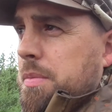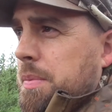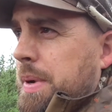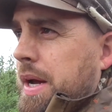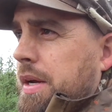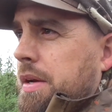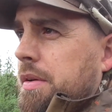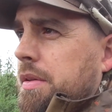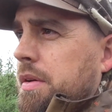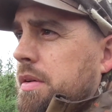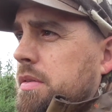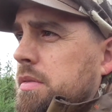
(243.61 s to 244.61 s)
back here
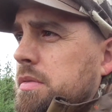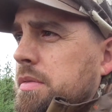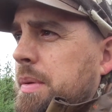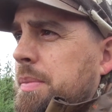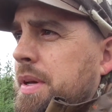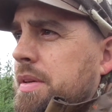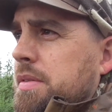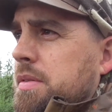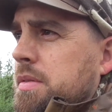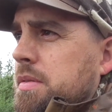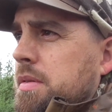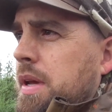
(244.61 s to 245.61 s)
though. That
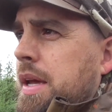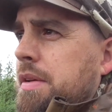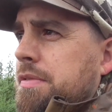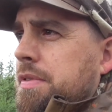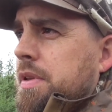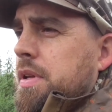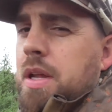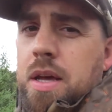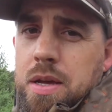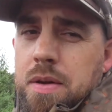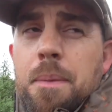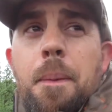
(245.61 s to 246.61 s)
makes 8 for the day.